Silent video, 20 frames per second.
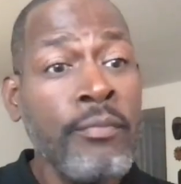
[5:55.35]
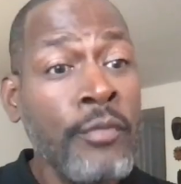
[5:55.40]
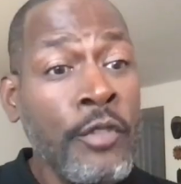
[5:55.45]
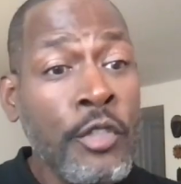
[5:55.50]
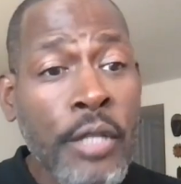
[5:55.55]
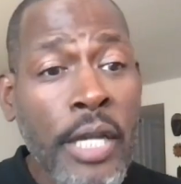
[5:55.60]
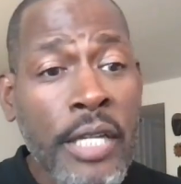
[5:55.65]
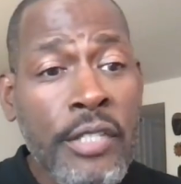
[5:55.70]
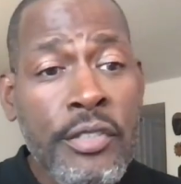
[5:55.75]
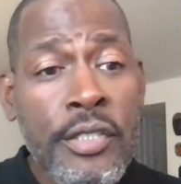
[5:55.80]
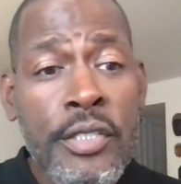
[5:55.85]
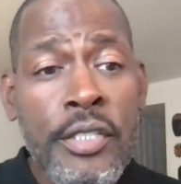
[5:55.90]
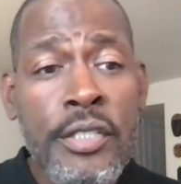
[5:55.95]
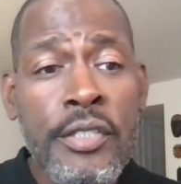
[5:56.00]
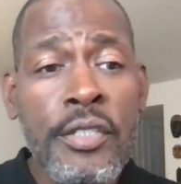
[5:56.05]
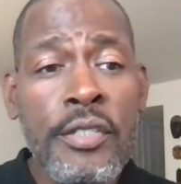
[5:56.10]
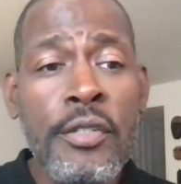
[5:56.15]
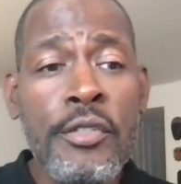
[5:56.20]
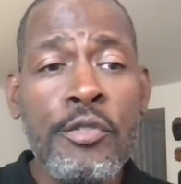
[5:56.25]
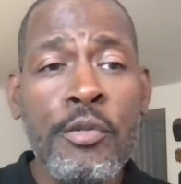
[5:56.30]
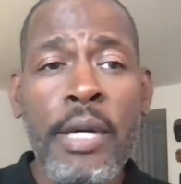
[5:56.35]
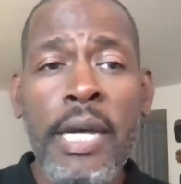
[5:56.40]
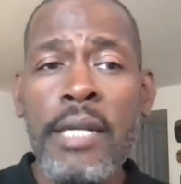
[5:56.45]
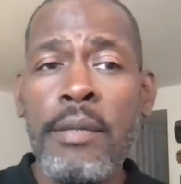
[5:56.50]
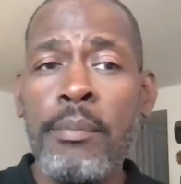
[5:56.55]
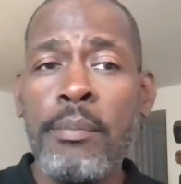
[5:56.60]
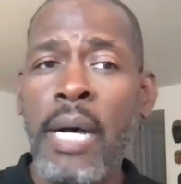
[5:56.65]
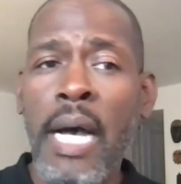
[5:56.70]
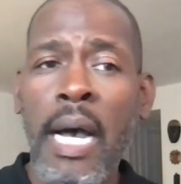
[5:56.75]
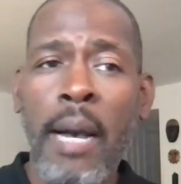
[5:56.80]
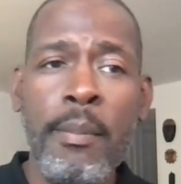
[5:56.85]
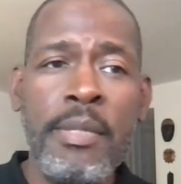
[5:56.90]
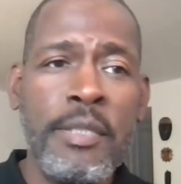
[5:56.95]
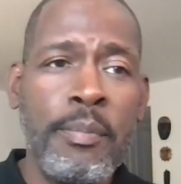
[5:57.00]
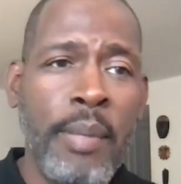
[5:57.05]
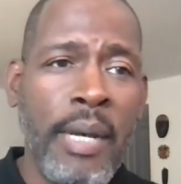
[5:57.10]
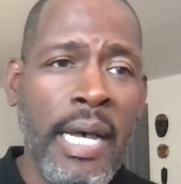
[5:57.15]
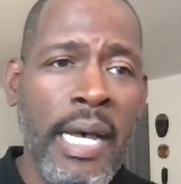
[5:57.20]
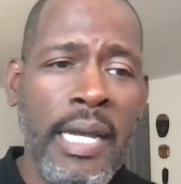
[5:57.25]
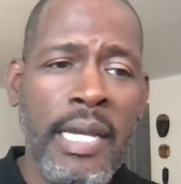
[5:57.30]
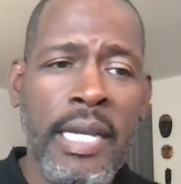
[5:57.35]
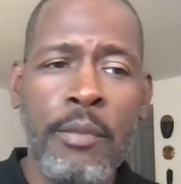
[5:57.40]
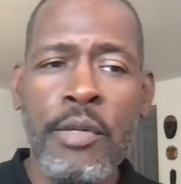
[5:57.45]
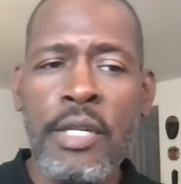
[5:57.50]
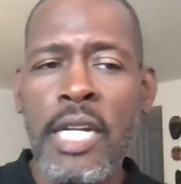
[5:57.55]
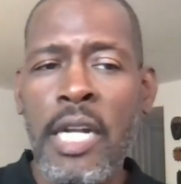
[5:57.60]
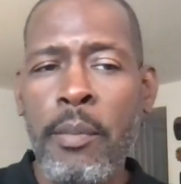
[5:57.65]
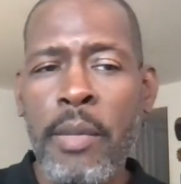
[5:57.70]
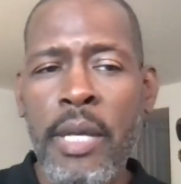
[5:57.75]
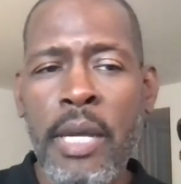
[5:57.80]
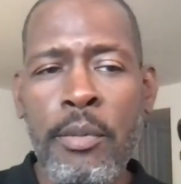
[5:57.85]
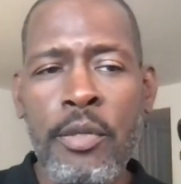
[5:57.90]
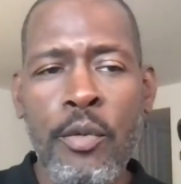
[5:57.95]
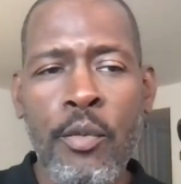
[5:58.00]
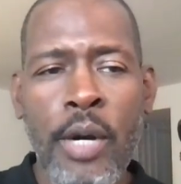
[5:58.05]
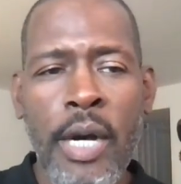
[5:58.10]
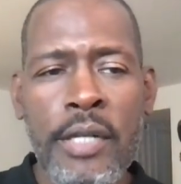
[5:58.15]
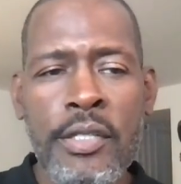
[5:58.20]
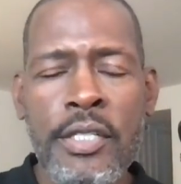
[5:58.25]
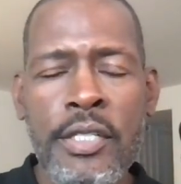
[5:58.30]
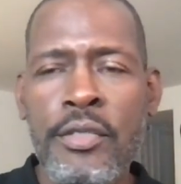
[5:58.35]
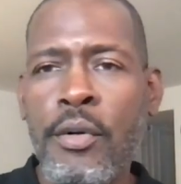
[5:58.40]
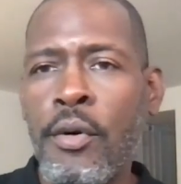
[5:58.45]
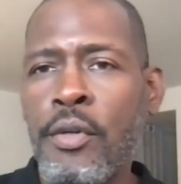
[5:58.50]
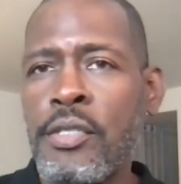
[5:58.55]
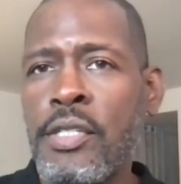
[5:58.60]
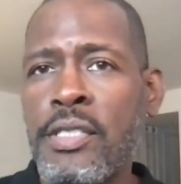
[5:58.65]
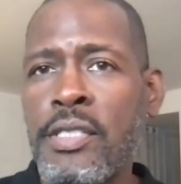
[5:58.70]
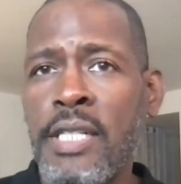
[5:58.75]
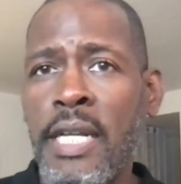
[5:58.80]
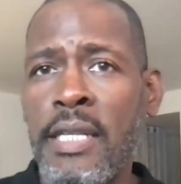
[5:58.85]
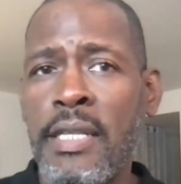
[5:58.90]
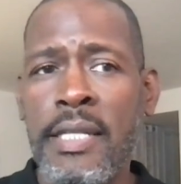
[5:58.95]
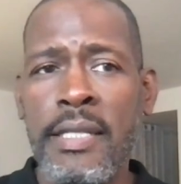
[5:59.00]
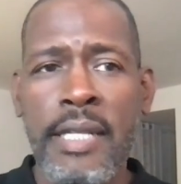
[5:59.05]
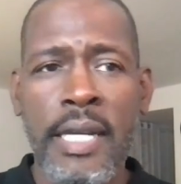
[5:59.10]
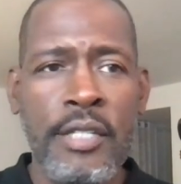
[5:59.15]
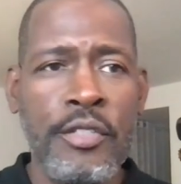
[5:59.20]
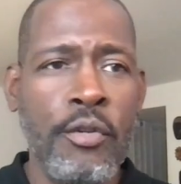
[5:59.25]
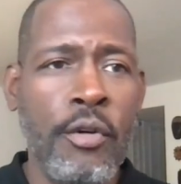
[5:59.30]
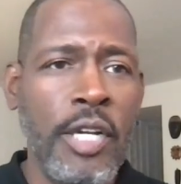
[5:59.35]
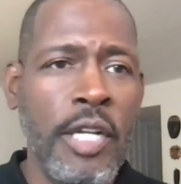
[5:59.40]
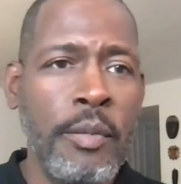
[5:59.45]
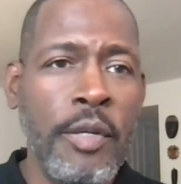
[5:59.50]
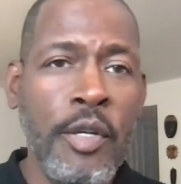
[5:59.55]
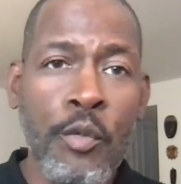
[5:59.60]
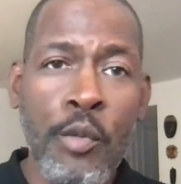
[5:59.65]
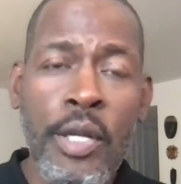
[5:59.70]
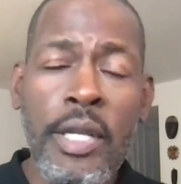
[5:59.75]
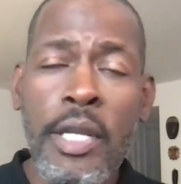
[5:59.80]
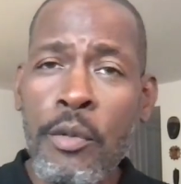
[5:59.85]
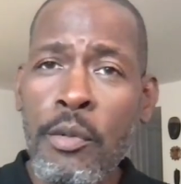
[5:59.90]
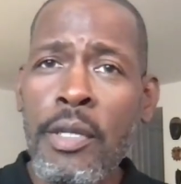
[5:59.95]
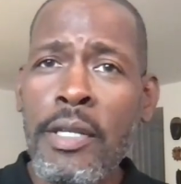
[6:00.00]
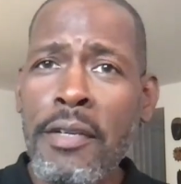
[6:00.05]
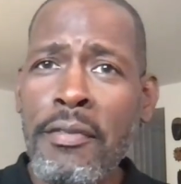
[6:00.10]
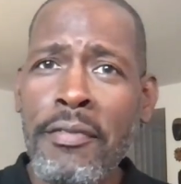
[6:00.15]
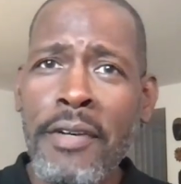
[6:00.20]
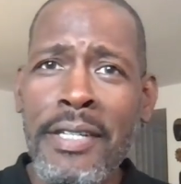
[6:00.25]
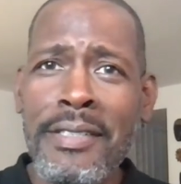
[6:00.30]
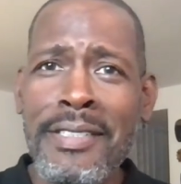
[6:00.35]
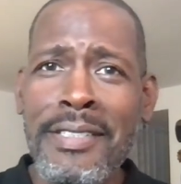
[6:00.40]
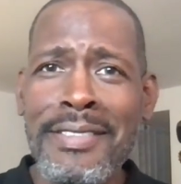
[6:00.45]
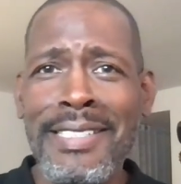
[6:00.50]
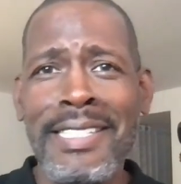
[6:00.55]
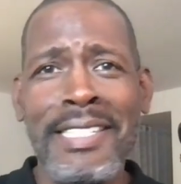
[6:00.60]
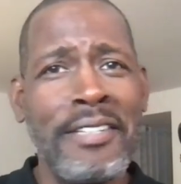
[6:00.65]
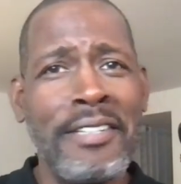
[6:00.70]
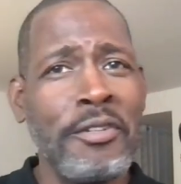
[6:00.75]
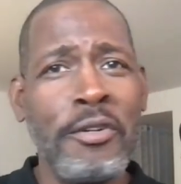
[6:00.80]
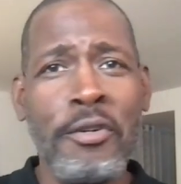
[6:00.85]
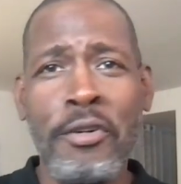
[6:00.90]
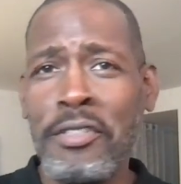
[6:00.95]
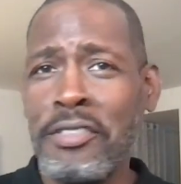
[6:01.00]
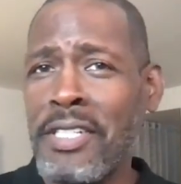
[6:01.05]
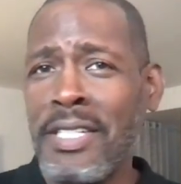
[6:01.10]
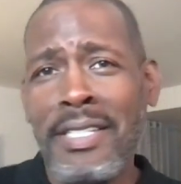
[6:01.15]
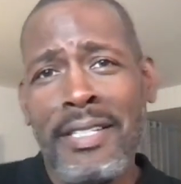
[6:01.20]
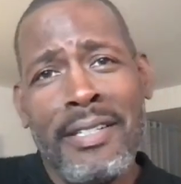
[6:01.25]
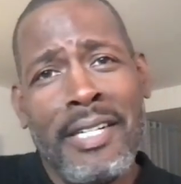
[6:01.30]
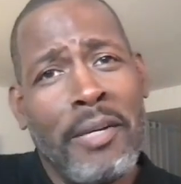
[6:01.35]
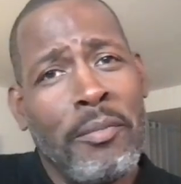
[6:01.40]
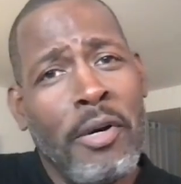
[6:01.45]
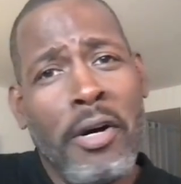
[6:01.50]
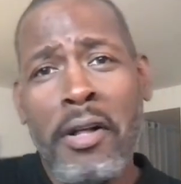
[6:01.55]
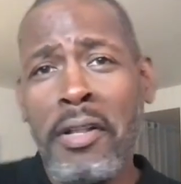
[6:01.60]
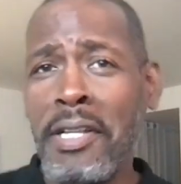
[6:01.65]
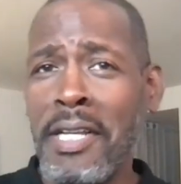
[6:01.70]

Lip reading: So that's the good news, right? Bob is back and we're going to be able to watch his horses, and I think that's going to be really, really fun to see. And of course, I'm all